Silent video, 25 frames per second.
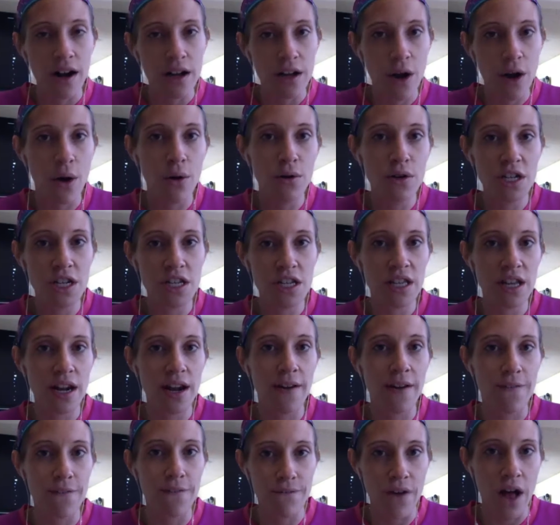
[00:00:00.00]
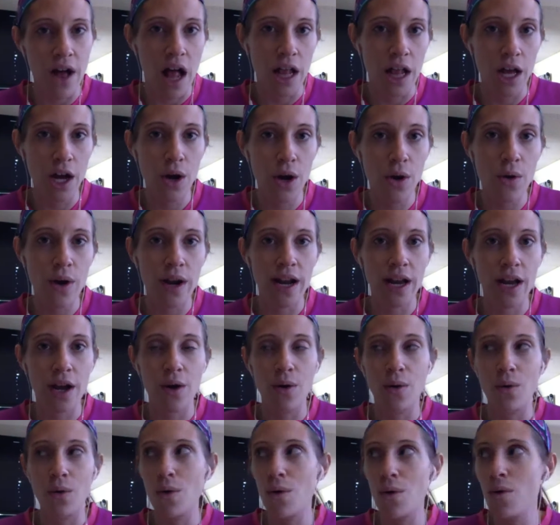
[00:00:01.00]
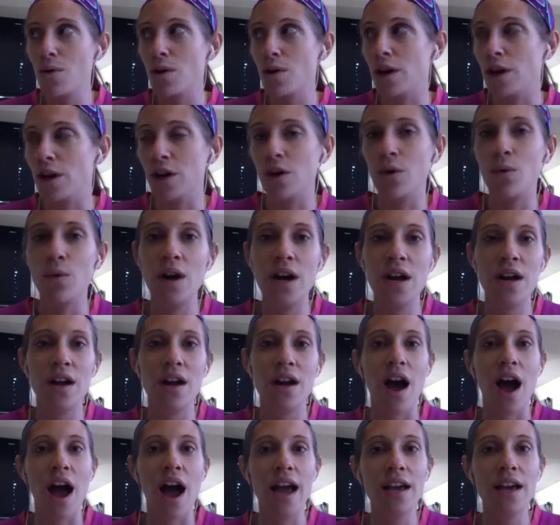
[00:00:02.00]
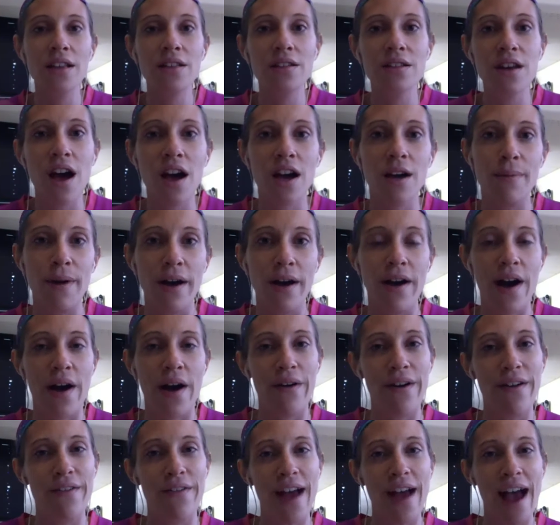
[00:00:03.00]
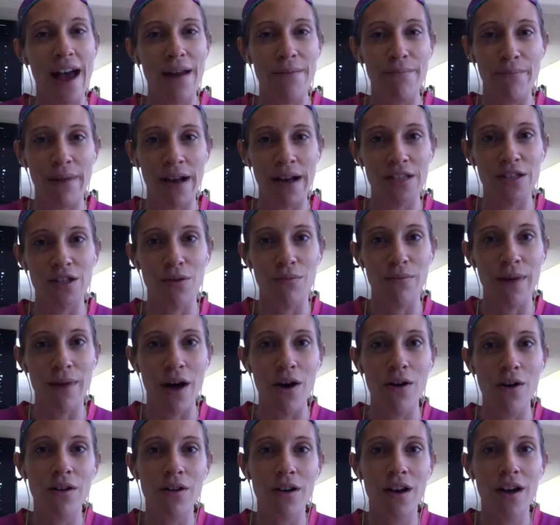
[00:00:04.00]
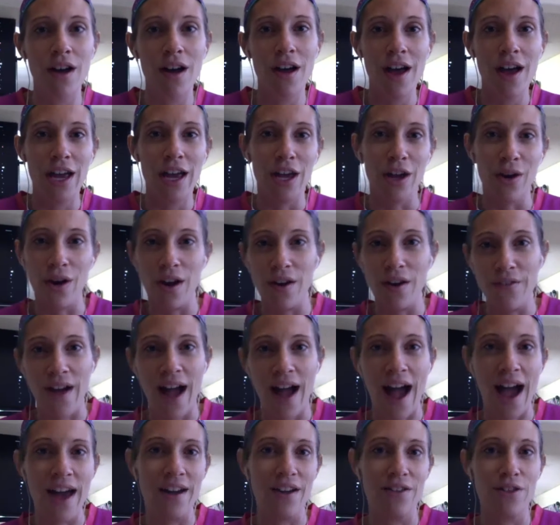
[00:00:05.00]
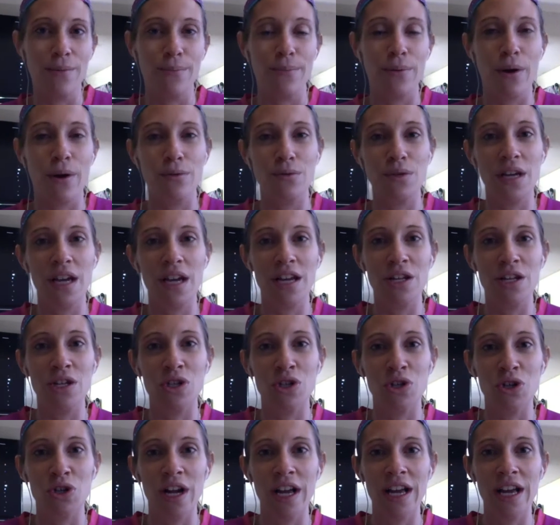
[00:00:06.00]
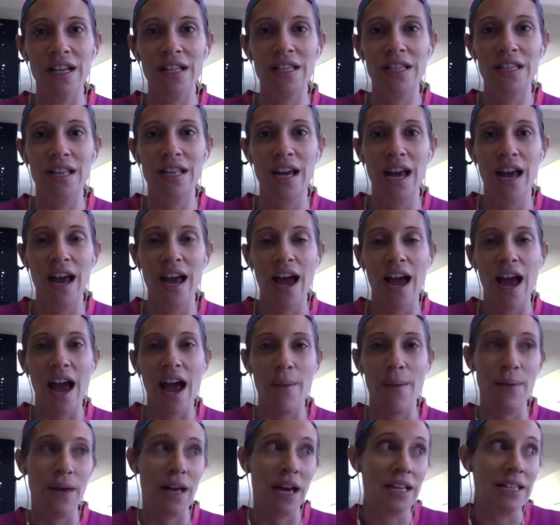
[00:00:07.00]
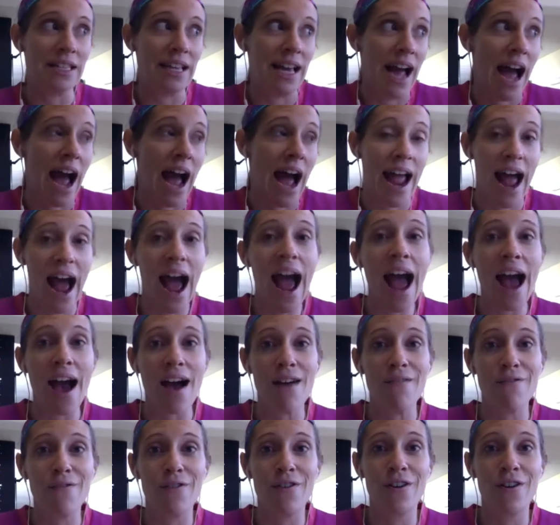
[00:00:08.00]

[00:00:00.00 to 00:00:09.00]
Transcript: coaches that I follow, and I go, oh, you know what? I could talk about how I've had muscle milk. I've had other protein drinks, and because I have.